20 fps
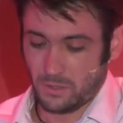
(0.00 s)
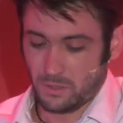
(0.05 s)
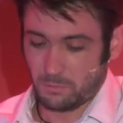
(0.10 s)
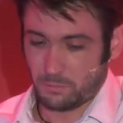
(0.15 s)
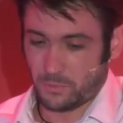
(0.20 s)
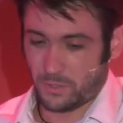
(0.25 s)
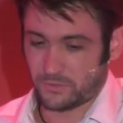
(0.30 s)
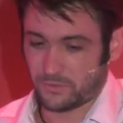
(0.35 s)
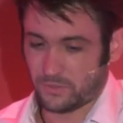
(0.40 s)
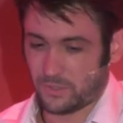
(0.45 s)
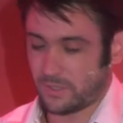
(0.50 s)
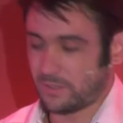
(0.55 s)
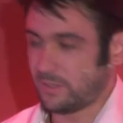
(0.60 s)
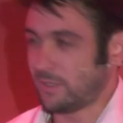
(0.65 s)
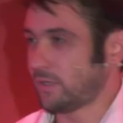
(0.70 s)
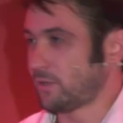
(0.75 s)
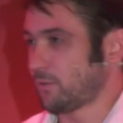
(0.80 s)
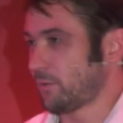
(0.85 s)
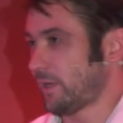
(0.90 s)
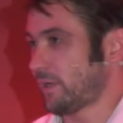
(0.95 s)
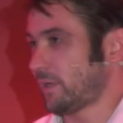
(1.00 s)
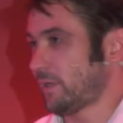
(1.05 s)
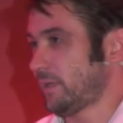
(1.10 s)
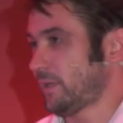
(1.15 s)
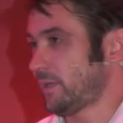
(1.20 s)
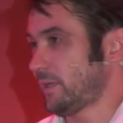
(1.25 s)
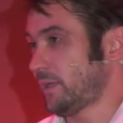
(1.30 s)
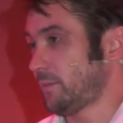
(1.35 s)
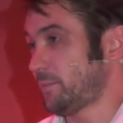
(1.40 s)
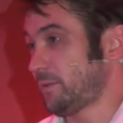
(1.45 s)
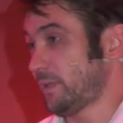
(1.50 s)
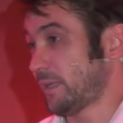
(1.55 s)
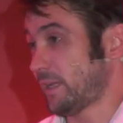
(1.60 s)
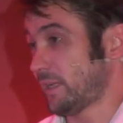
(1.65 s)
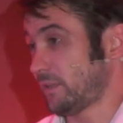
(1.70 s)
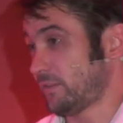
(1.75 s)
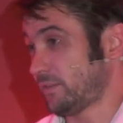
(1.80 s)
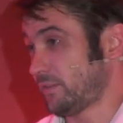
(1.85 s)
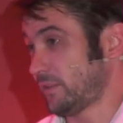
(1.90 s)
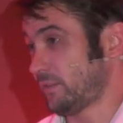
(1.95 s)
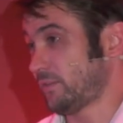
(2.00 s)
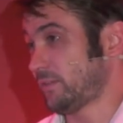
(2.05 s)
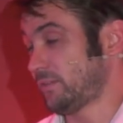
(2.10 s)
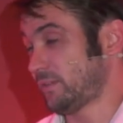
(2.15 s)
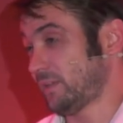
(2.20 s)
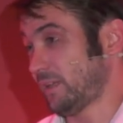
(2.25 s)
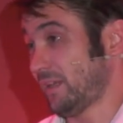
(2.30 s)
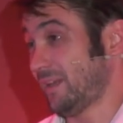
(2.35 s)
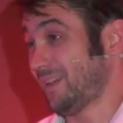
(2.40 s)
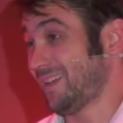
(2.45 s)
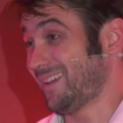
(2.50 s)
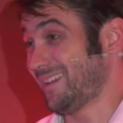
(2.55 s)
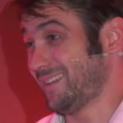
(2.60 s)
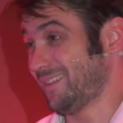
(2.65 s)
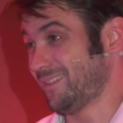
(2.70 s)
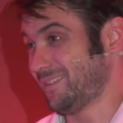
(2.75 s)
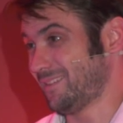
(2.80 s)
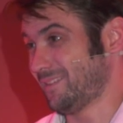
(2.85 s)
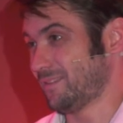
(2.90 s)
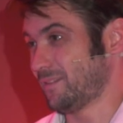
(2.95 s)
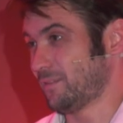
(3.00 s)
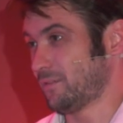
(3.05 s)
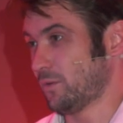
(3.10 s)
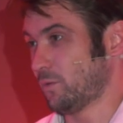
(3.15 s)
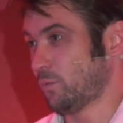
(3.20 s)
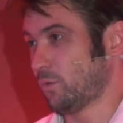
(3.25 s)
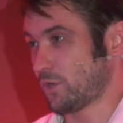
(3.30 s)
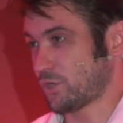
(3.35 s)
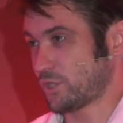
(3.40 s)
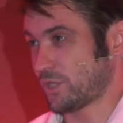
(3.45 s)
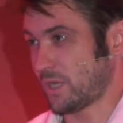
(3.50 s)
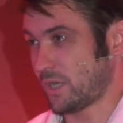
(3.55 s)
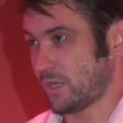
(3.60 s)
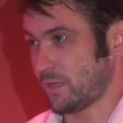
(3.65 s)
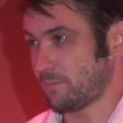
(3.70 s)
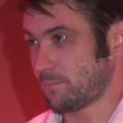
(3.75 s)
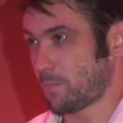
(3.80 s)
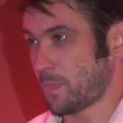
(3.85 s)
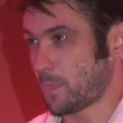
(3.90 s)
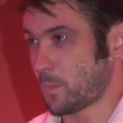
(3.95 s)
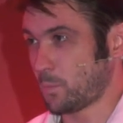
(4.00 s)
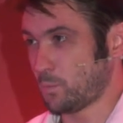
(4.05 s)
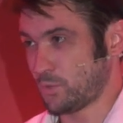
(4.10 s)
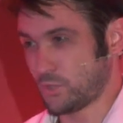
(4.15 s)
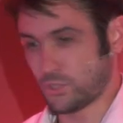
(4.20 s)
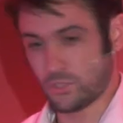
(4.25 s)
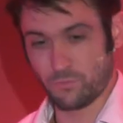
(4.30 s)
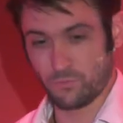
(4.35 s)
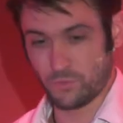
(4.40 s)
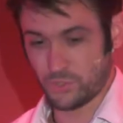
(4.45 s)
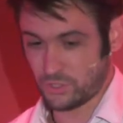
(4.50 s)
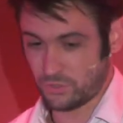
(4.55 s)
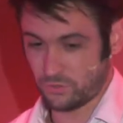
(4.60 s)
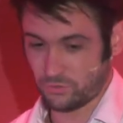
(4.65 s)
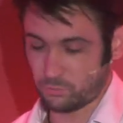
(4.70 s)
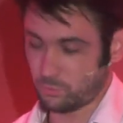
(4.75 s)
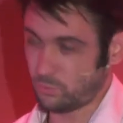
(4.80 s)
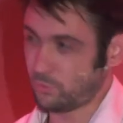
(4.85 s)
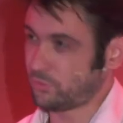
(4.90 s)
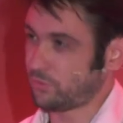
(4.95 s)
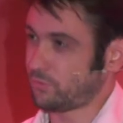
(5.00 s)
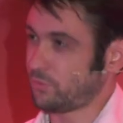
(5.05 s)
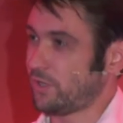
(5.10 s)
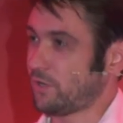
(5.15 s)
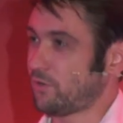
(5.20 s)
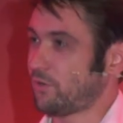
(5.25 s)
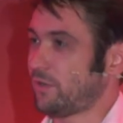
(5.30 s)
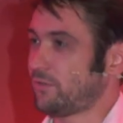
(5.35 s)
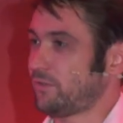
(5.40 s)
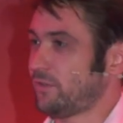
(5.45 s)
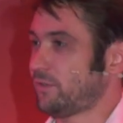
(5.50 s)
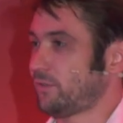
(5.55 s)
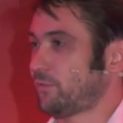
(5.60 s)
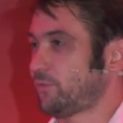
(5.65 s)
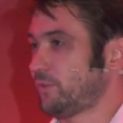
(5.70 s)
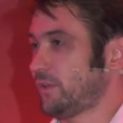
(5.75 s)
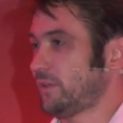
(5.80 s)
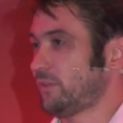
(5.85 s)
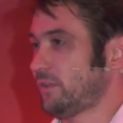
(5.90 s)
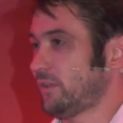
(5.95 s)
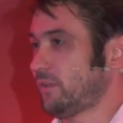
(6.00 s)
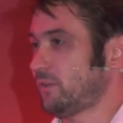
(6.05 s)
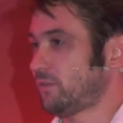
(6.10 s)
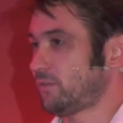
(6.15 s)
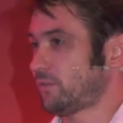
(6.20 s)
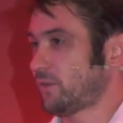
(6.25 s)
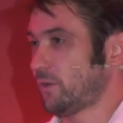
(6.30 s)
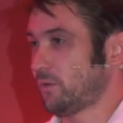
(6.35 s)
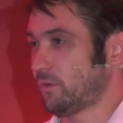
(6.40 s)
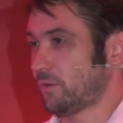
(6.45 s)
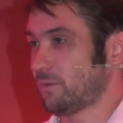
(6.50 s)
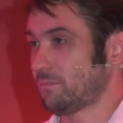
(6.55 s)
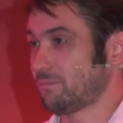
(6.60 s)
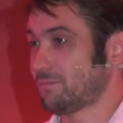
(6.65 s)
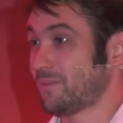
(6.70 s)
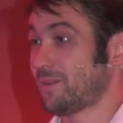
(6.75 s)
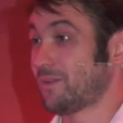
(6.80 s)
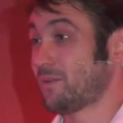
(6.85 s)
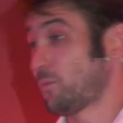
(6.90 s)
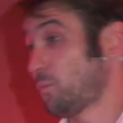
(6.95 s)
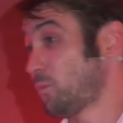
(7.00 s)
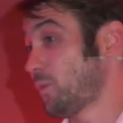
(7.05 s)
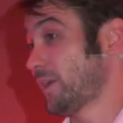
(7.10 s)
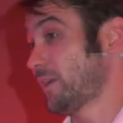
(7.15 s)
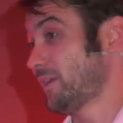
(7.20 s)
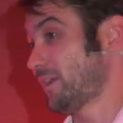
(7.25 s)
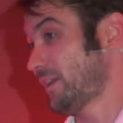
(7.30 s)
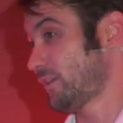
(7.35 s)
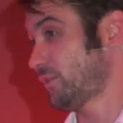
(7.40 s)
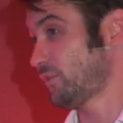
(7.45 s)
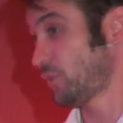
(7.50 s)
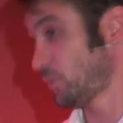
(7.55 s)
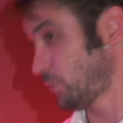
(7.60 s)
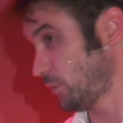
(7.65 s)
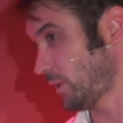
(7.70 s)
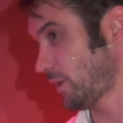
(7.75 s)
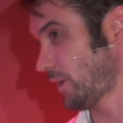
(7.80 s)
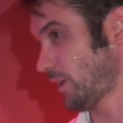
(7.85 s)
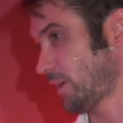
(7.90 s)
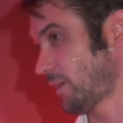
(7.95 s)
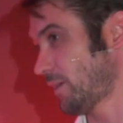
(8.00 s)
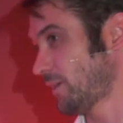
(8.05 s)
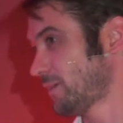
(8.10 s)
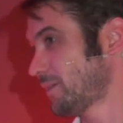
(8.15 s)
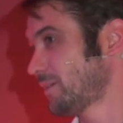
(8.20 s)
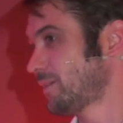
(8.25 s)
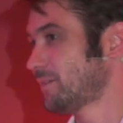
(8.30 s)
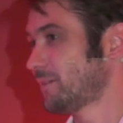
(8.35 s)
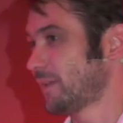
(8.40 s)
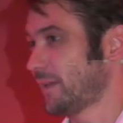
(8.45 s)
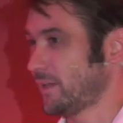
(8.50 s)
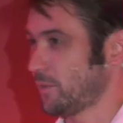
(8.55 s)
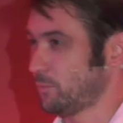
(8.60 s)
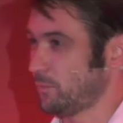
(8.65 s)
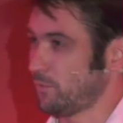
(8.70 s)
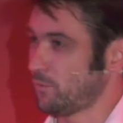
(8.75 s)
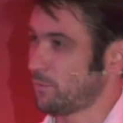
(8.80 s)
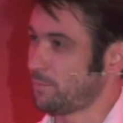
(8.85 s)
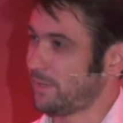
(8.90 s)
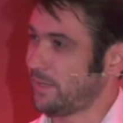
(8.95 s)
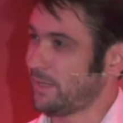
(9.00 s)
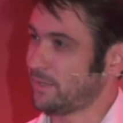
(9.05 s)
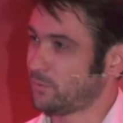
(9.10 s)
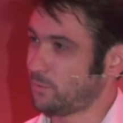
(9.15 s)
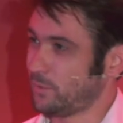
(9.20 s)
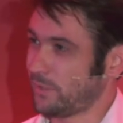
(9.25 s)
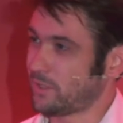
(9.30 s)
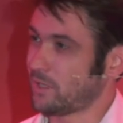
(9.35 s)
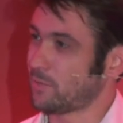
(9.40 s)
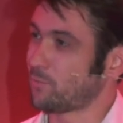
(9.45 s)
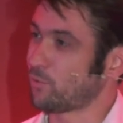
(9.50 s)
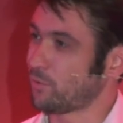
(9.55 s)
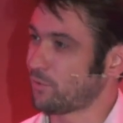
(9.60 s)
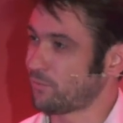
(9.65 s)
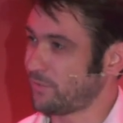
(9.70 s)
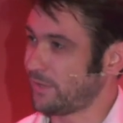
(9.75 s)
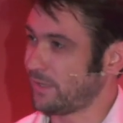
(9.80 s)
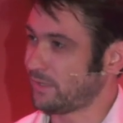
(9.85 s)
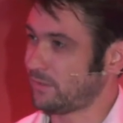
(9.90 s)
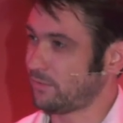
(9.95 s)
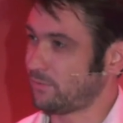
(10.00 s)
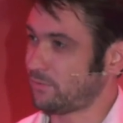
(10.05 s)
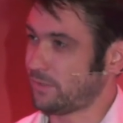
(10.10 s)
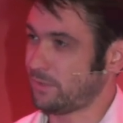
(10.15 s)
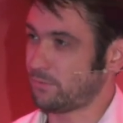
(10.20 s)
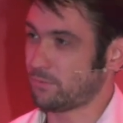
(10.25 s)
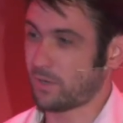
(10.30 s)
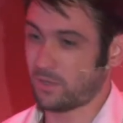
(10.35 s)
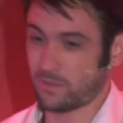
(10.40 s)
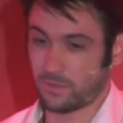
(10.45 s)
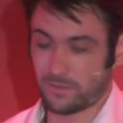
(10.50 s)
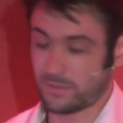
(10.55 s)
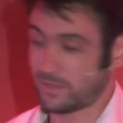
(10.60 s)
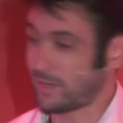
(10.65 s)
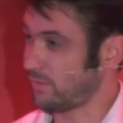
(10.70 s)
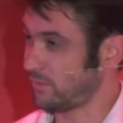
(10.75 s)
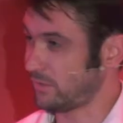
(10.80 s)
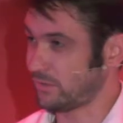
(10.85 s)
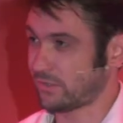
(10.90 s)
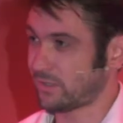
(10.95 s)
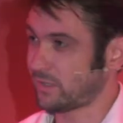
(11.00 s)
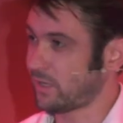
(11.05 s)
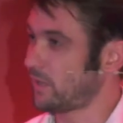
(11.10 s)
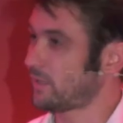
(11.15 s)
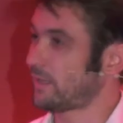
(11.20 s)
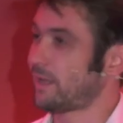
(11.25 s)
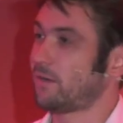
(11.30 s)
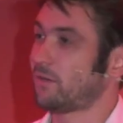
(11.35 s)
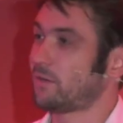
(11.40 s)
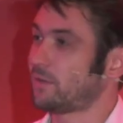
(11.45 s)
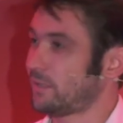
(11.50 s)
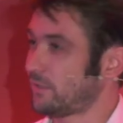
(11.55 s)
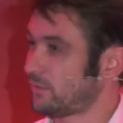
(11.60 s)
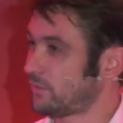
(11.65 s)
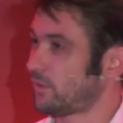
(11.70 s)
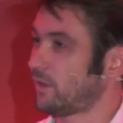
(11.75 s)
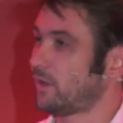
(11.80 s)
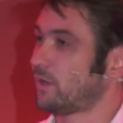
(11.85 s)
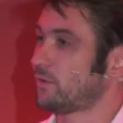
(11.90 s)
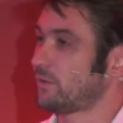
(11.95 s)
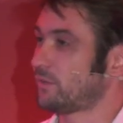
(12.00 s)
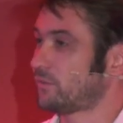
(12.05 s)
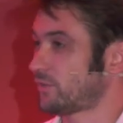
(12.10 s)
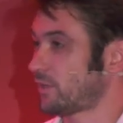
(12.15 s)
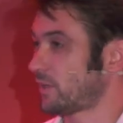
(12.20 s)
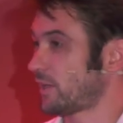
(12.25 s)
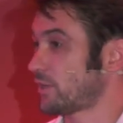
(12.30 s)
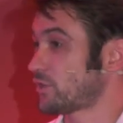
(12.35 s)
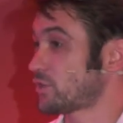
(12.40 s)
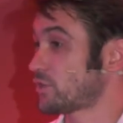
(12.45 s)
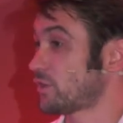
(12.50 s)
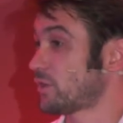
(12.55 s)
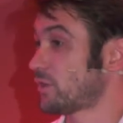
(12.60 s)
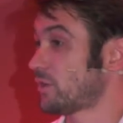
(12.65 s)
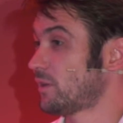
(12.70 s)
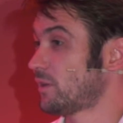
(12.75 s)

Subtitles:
by tightening correctly, keeping the elasticity in the washer, we should reduce water ingress into fittings so that when leaks do occur, they can be repaired quicker, more effectively, rather than having to cut out an entire installation.